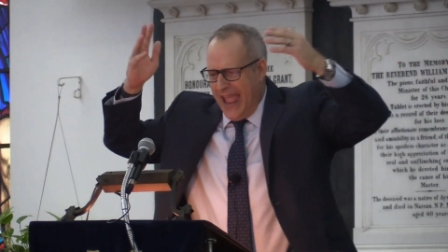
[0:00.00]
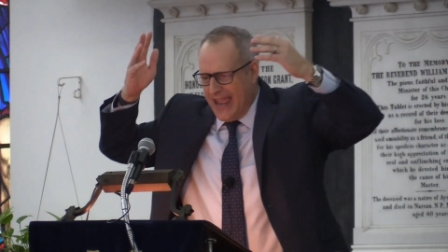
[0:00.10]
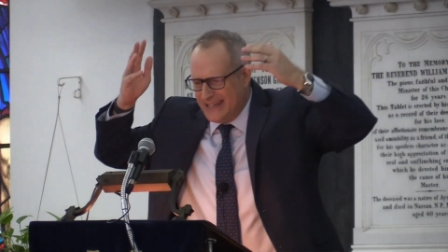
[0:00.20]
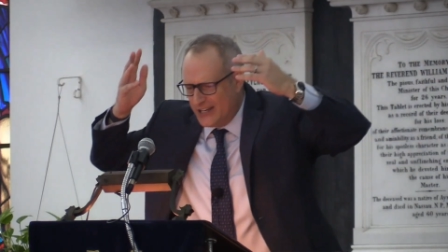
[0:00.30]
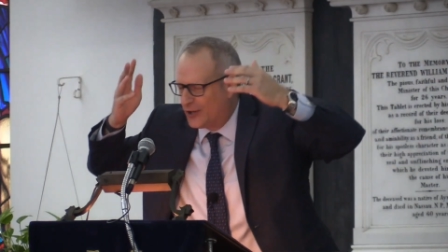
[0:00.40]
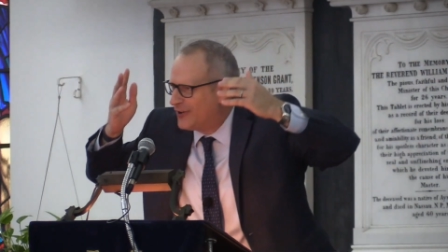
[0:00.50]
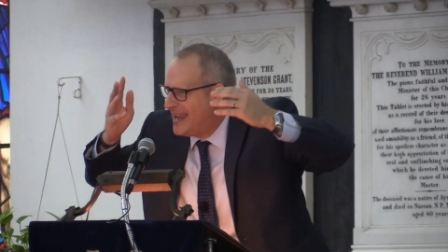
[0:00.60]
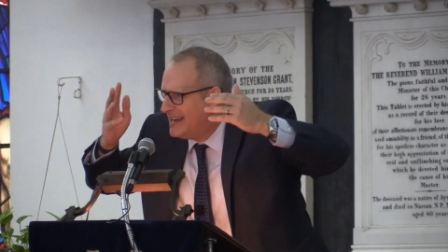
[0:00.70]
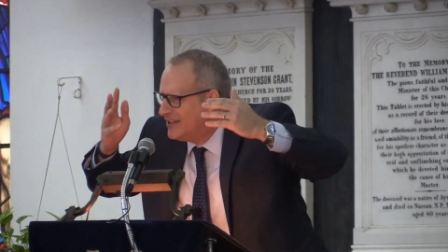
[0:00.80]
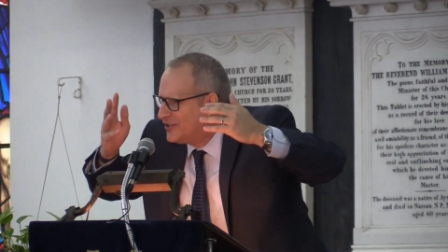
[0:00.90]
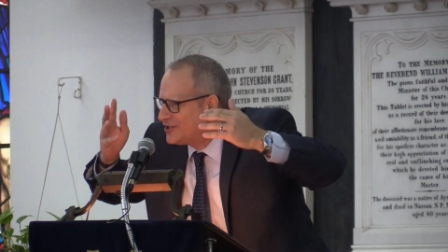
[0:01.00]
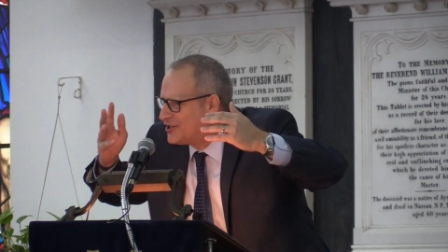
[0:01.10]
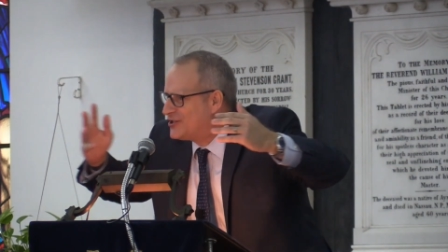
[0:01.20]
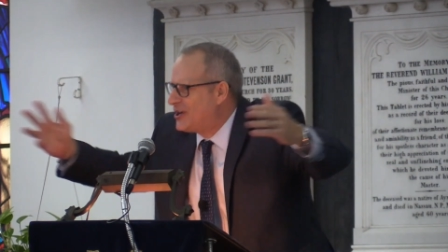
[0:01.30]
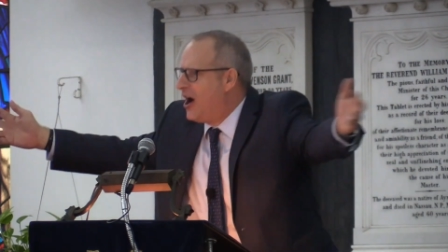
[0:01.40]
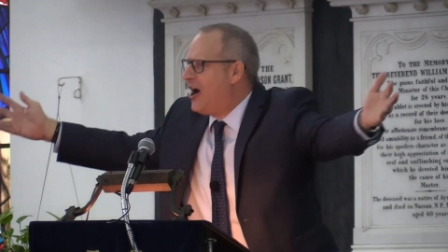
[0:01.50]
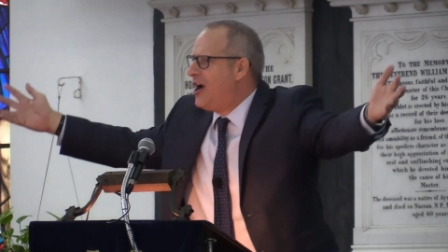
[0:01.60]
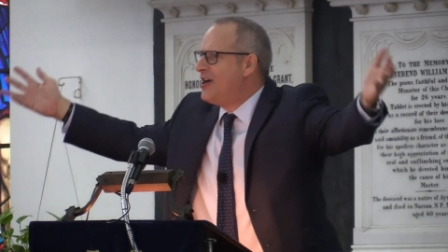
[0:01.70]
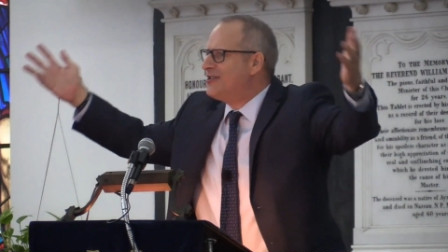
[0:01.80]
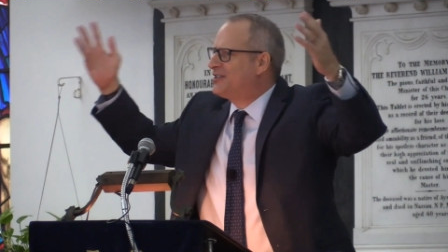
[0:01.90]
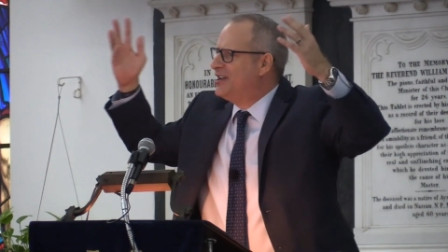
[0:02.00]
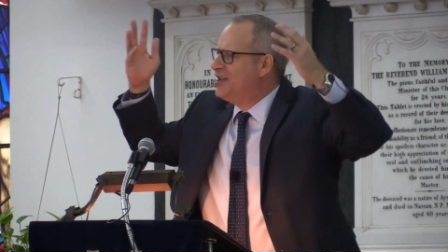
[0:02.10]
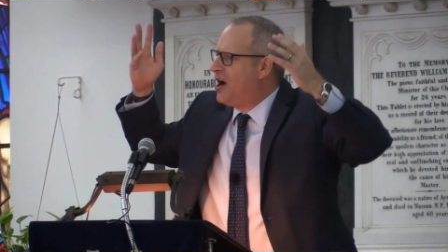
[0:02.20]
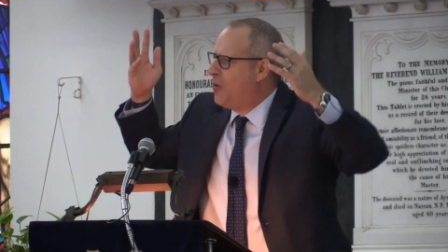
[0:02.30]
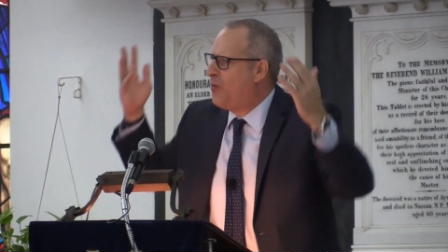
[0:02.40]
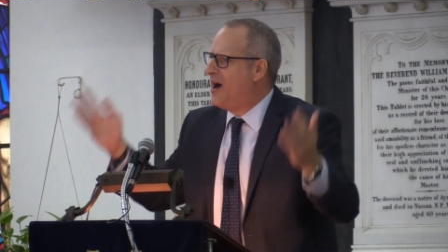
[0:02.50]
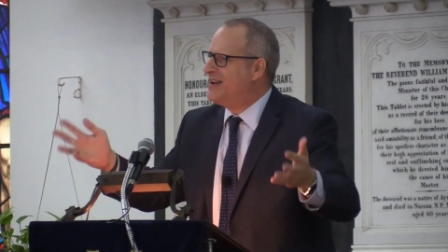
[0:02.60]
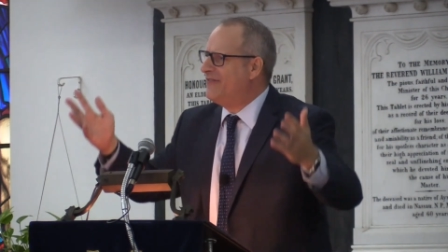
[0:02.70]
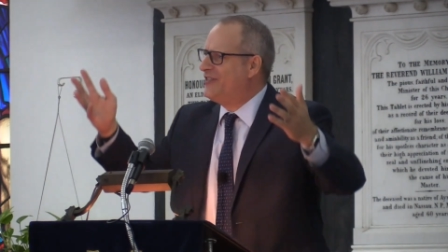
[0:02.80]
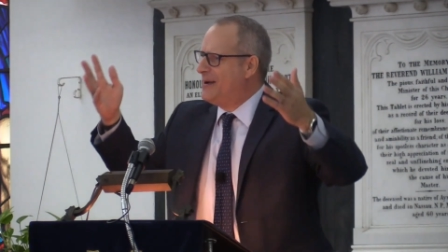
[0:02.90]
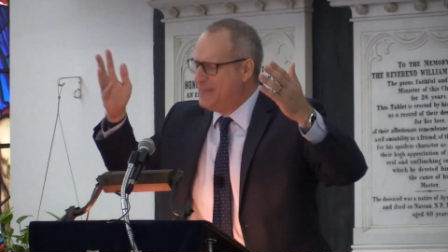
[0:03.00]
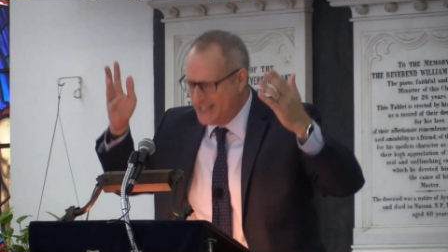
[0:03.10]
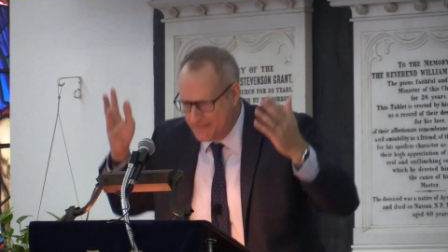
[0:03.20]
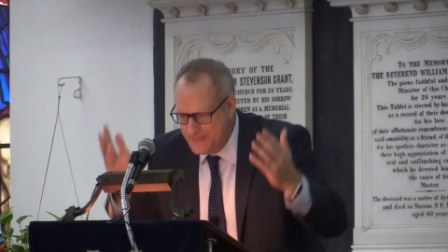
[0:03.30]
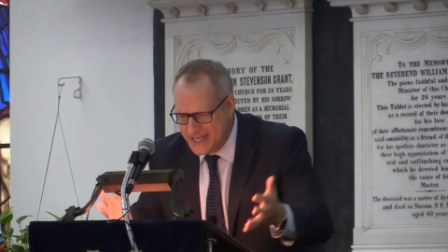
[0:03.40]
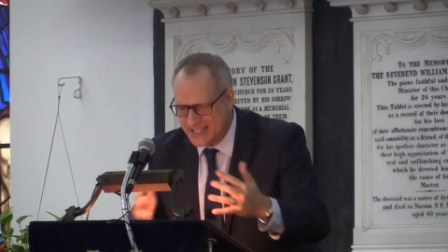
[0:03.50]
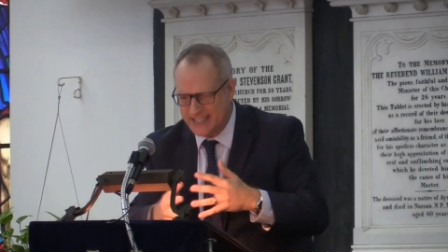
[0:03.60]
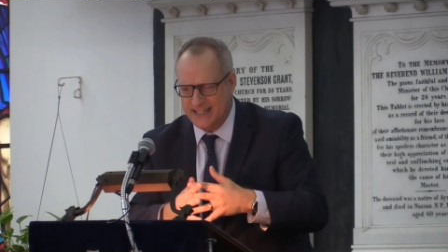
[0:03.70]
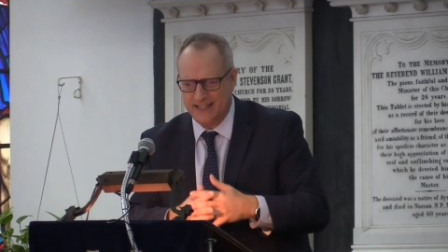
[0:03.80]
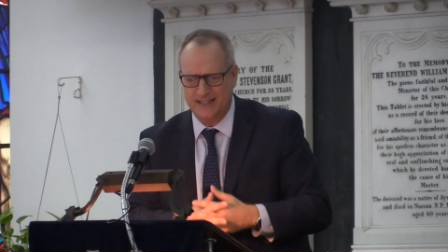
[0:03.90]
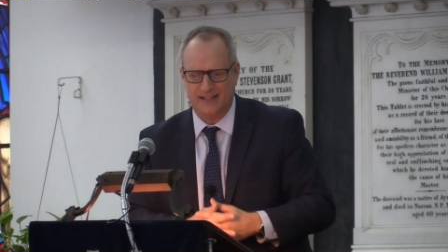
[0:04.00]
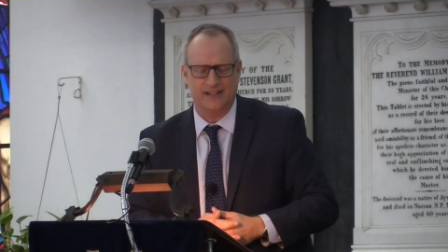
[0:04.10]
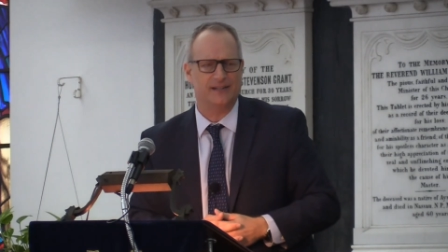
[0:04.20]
and he created the stars, and not one of them is missing.